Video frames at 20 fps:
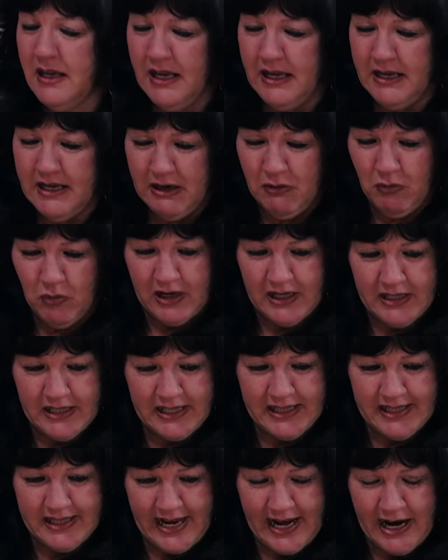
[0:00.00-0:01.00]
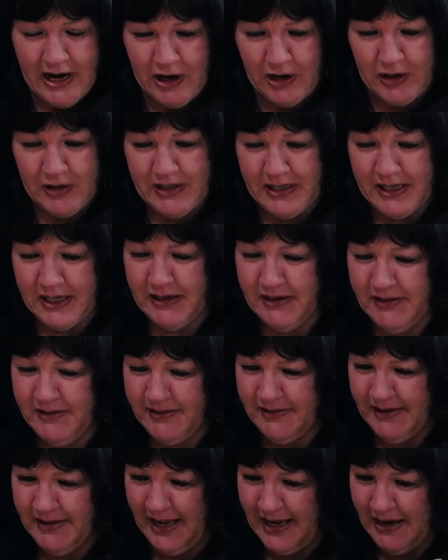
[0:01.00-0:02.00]
anyone there that could
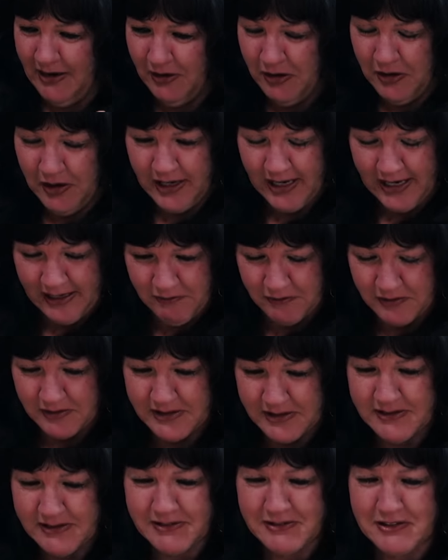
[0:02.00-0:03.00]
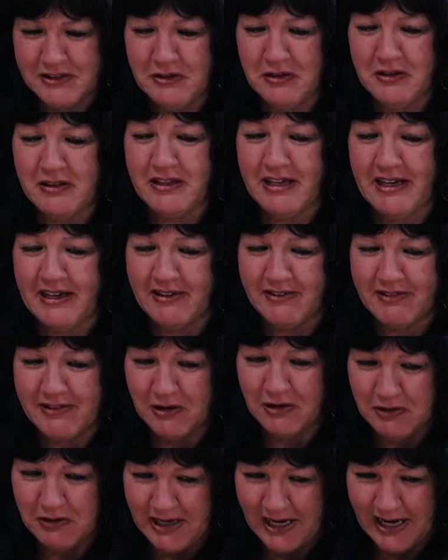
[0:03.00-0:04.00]
say, okay, well, let's do this.
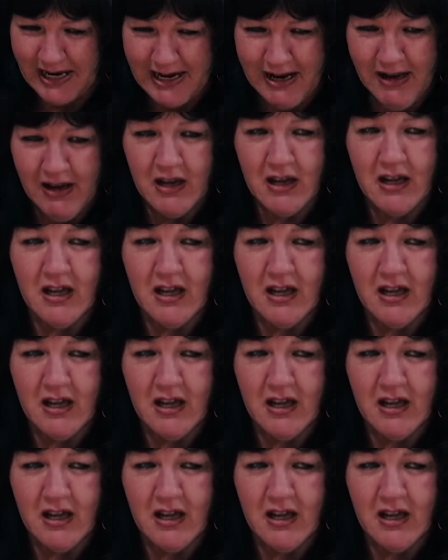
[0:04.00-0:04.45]
Okay.